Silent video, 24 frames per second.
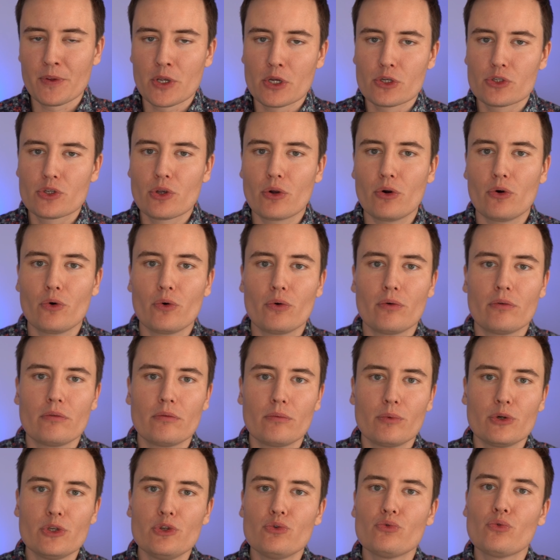So
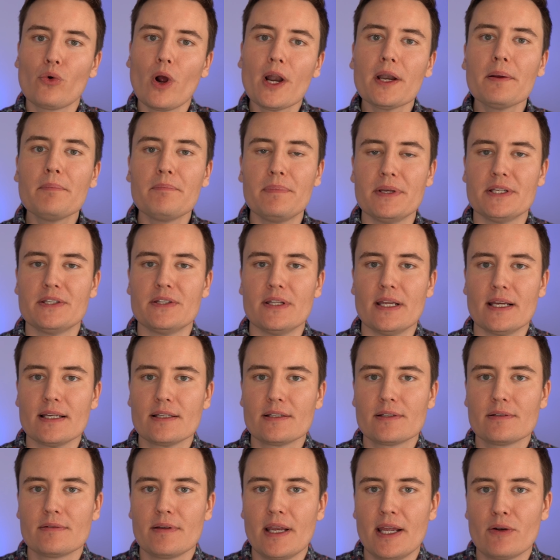when you run a
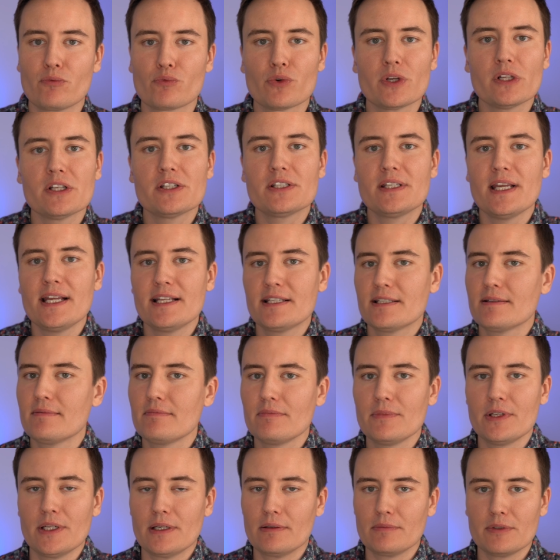business, and real estate's,
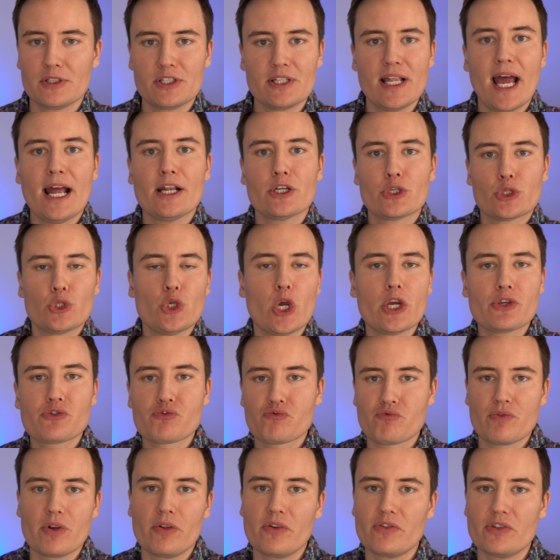it's not just
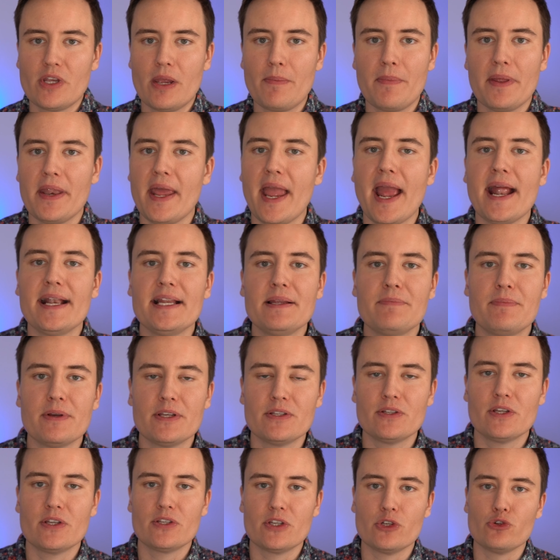real estate, but any
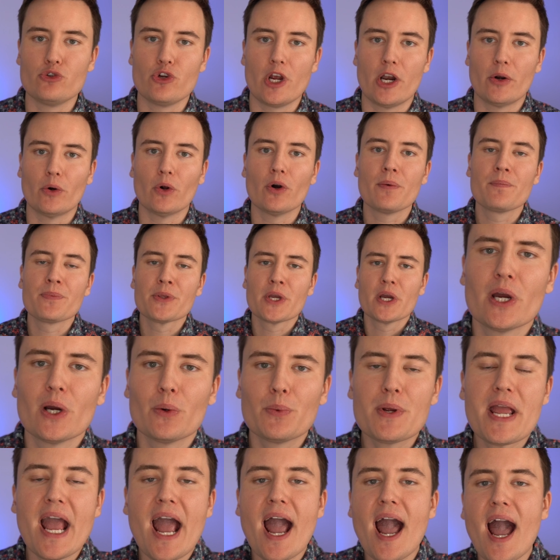business in general,
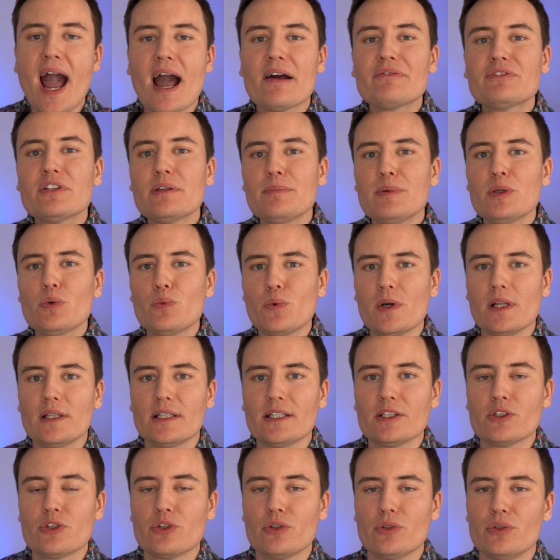we have to be
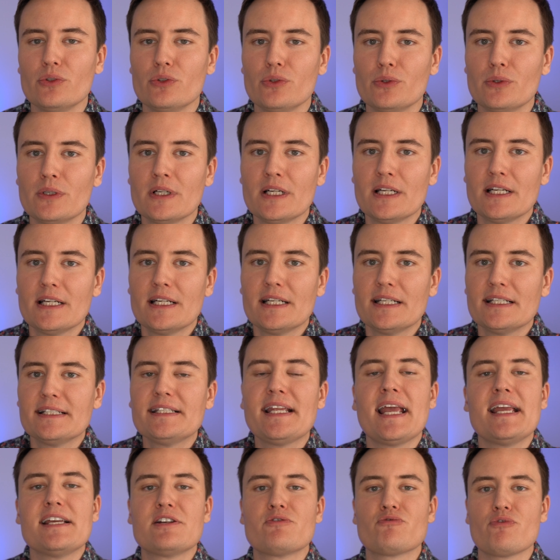willing to
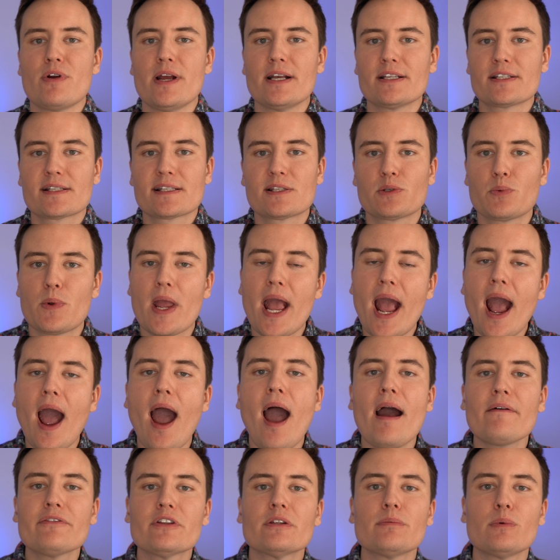take risks. We
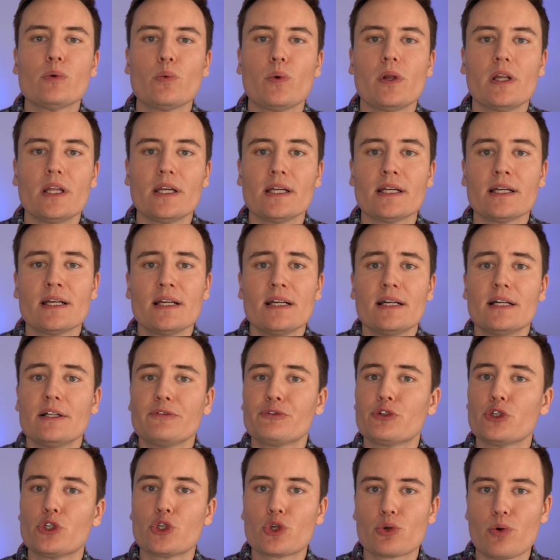have to be willing
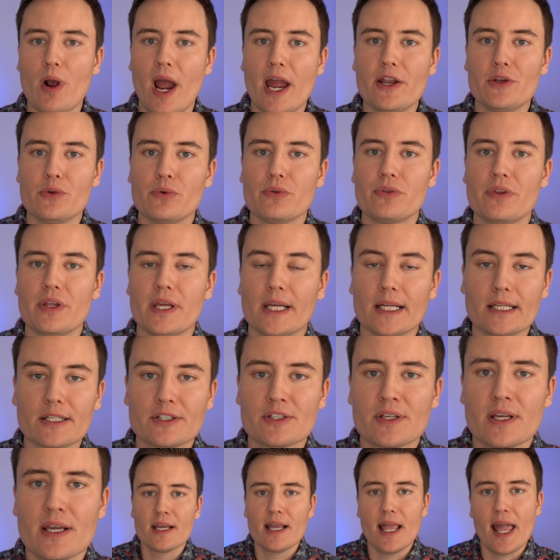to try new things.
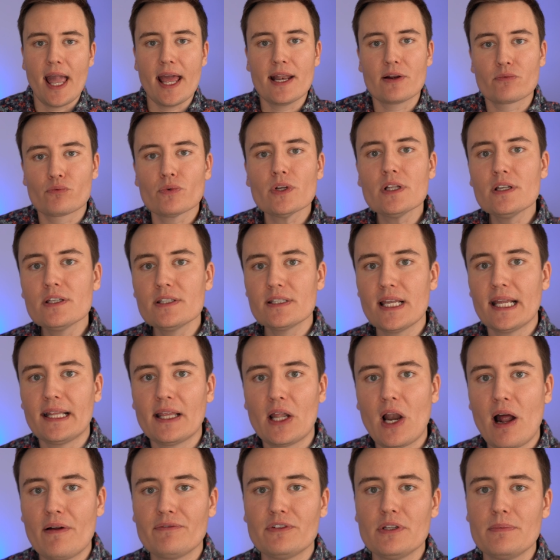And in real estate, that
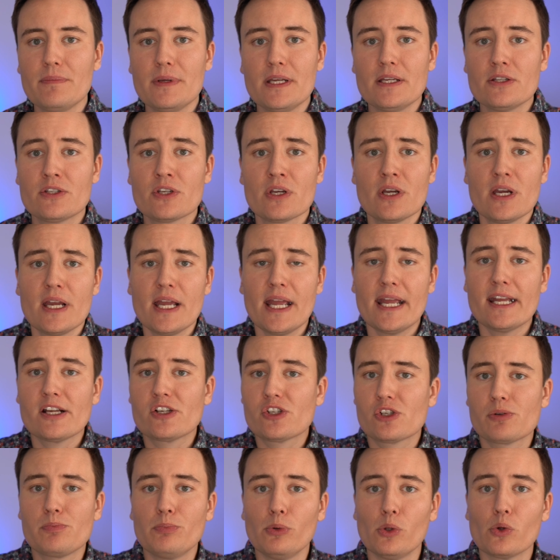often means
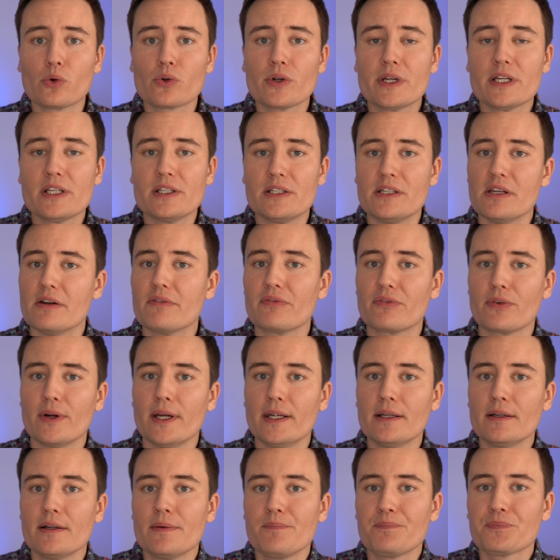exploring
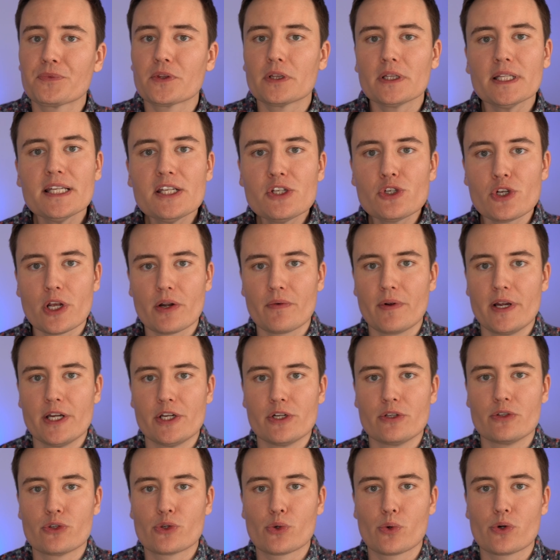different lead
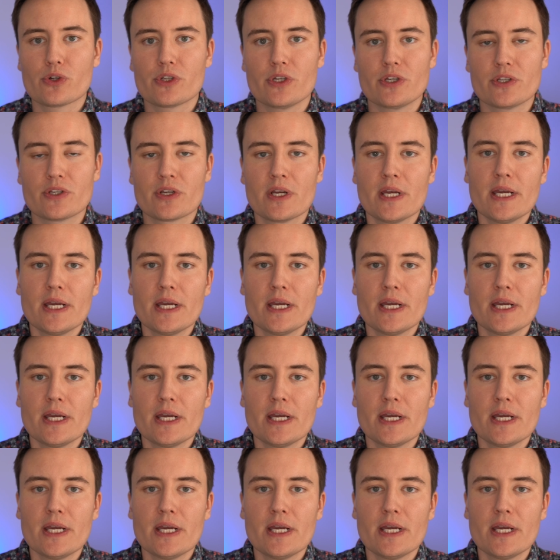generation sources.